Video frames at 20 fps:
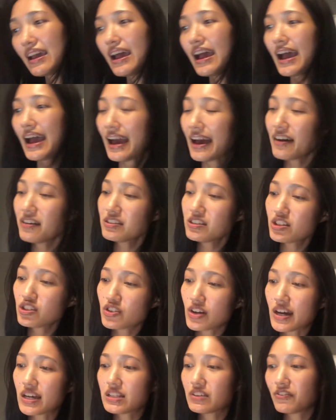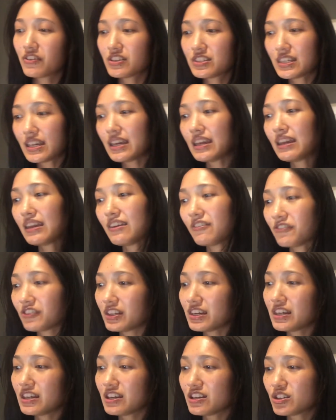how to transfer
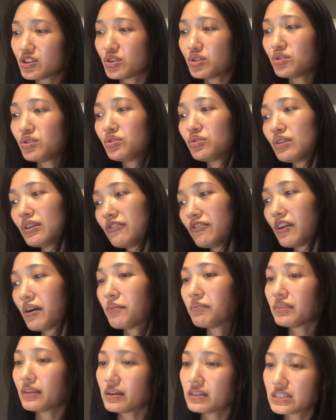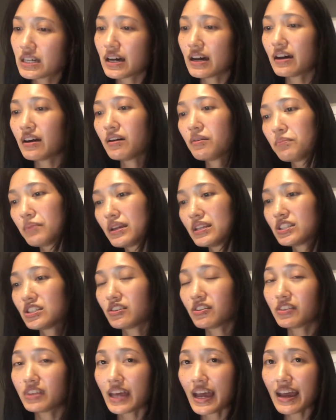safely to and from the tub bench
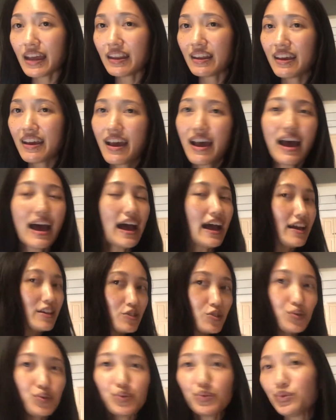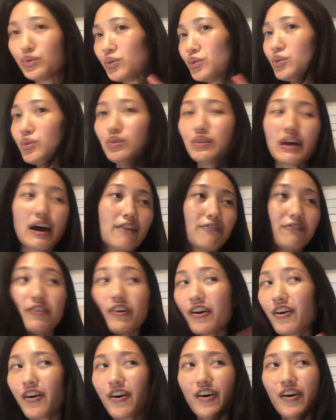so that I do not
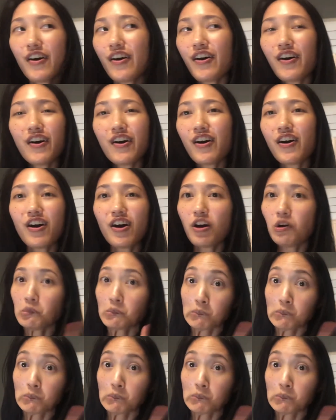fall.